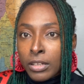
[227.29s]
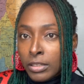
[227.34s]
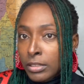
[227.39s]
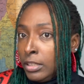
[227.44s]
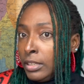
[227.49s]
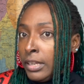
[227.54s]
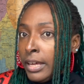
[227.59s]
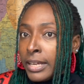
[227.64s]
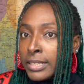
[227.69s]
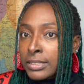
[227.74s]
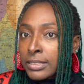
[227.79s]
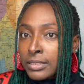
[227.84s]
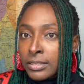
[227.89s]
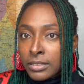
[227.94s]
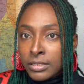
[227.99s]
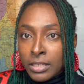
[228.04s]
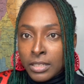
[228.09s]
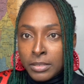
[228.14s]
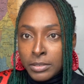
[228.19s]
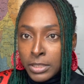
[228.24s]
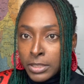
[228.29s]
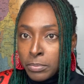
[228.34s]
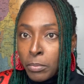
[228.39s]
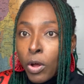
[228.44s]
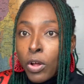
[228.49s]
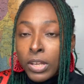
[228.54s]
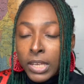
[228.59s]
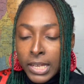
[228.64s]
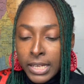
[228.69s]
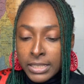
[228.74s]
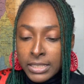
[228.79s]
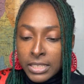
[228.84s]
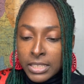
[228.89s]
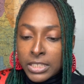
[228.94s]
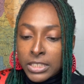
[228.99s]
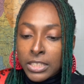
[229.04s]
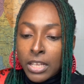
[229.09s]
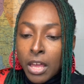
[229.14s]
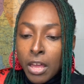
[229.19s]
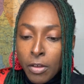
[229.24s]
that's small
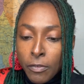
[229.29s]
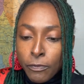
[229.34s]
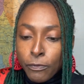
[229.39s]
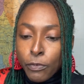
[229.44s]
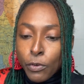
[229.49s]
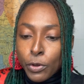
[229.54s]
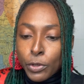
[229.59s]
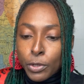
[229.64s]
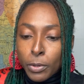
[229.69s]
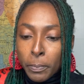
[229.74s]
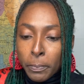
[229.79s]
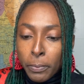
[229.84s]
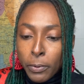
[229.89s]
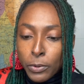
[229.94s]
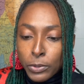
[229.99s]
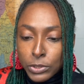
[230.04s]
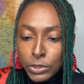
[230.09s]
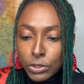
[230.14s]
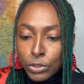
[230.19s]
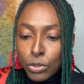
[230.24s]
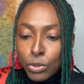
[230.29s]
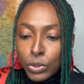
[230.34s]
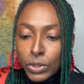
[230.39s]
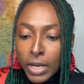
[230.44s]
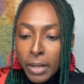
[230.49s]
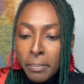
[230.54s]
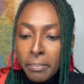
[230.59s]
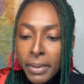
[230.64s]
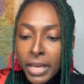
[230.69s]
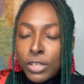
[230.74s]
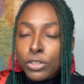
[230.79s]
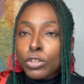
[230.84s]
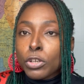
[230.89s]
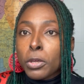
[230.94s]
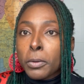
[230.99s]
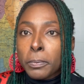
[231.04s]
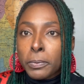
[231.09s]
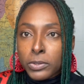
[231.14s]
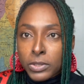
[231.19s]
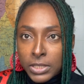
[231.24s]
letters, for your postcode, and make sure you
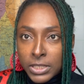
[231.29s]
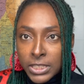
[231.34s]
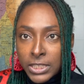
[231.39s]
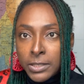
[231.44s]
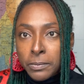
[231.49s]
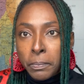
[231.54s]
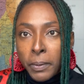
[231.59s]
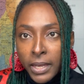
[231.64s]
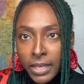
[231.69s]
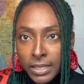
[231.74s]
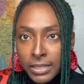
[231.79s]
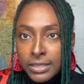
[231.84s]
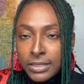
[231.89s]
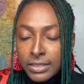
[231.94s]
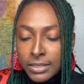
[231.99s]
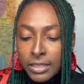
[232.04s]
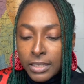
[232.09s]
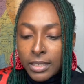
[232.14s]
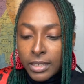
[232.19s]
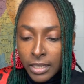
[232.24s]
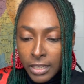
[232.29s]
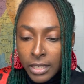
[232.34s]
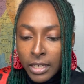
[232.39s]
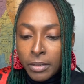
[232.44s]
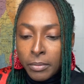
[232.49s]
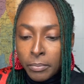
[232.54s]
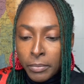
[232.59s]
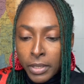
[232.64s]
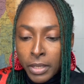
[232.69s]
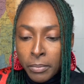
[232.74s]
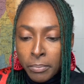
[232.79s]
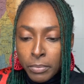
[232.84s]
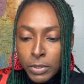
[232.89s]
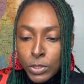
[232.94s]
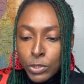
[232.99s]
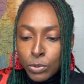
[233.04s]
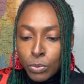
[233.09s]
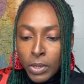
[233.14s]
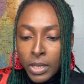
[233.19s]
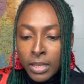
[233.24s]
put a space in
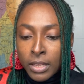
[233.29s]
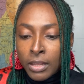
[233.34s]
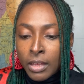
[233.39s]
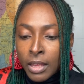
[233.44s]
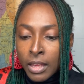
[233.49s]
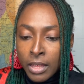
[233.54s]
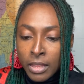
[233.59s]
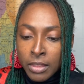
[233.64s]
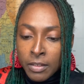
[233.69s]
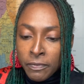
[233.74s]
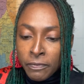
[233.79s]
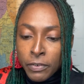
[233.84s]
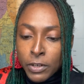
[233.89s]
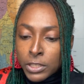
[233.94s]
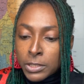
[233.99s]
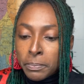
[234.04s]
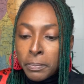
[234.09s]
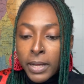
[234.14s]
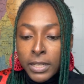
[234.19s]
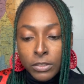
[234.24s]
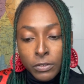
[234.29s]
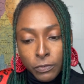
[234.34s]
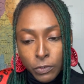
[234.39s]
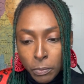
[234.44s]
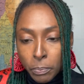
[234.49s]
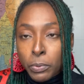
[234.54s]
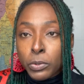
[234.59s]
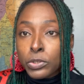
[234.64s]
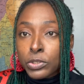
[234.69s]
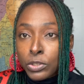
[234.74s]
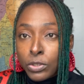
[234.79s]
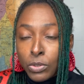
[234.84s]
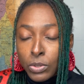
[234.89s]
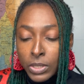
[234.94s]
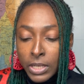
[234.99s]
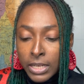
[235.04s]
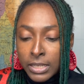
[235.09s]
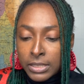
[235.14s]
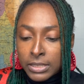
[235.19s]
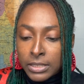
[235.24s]
between the first part of your postcode
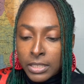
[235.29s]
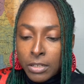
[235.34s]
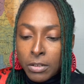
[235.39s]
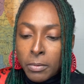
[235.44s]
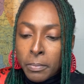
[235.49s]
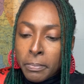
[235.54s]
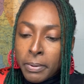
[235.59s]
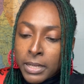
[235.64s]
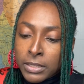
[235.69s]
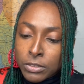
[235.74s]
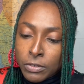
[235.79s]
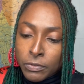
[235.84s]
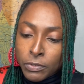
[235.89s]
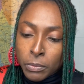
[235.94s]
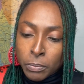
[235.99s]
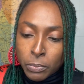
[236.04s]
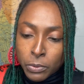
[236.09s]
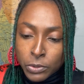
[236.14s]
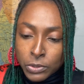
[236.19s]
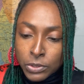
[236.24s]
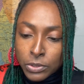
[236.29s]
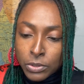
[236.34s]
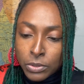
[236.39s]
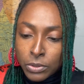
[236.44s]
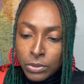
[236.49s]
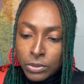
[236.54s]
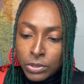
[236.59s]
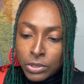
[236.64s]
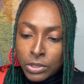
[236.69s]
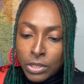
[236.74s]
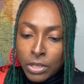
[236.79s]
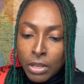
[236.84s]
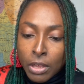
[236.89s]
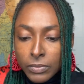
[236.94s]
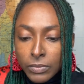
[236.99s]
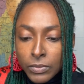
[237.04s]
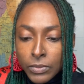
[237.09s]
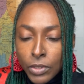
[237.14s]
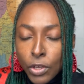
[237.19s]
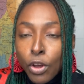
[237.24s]
and the second part of your postcode.
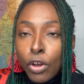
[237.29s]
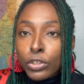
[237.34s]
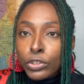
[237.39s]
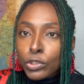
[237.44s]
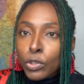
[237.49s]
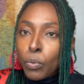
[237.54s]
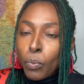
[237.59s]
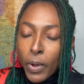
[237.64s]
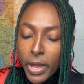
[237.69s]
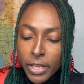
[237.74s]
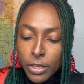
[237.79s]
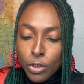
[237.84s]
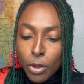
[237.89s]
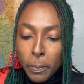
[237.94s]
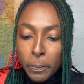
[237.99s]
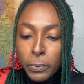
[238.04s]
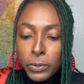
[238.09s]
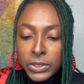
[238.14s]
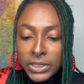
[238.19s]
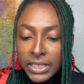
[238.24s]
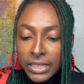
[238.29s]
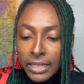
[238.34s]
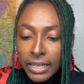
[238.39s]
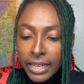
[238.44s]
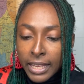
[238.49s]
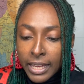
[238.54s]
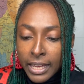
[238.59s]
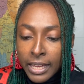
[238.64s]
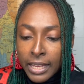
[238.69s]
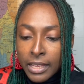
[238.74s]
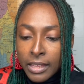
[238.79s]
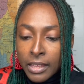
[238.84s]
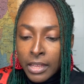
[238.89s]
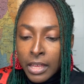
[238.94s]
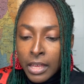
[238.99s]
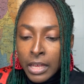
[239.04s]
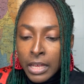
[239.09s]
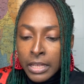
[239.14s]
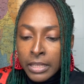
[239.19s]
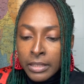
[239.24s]
Also, when you're putting in
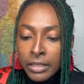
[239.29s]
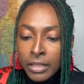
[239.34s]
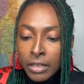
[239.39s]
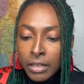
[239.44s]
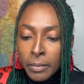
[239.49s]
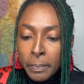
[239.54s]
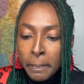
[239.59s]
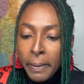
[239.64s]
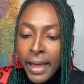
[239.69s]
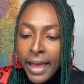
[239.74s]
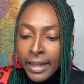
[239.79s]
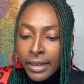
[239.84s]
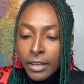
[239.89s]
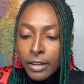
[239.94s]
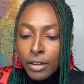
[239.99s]
the PAN